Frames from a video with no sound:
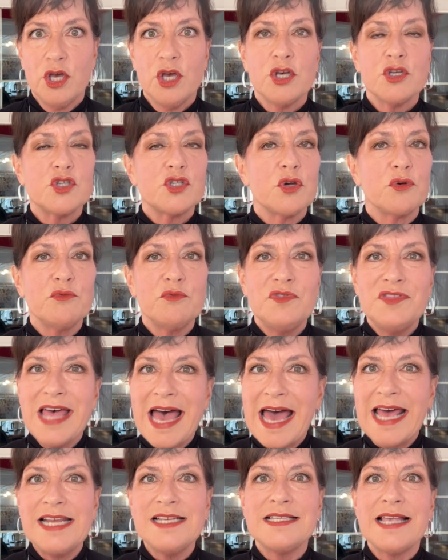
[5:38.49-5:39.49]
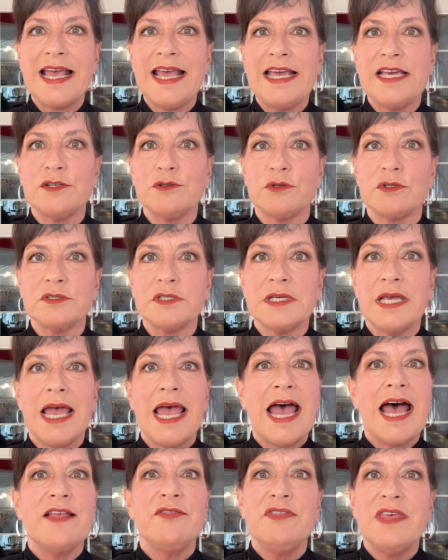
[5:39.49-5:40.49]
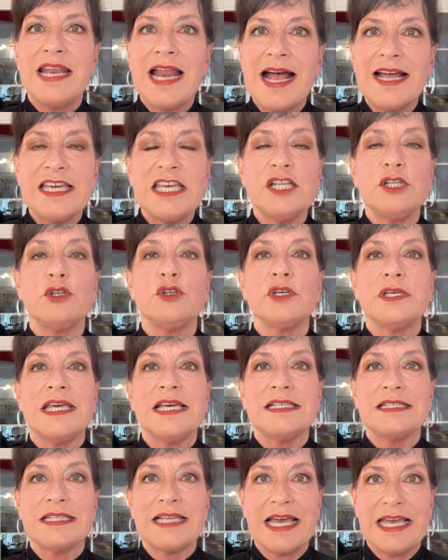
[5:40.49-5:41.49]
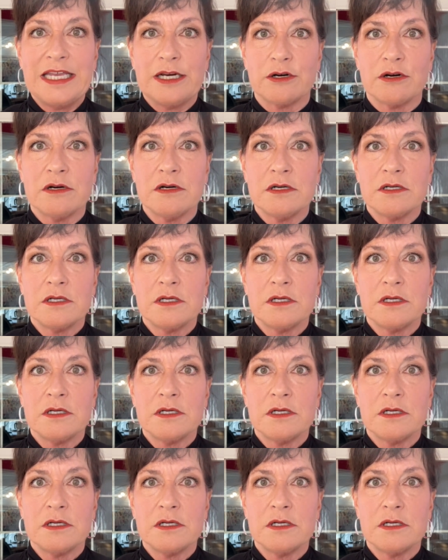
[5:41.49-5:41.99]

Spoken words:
So that is handled, and then I can look at later,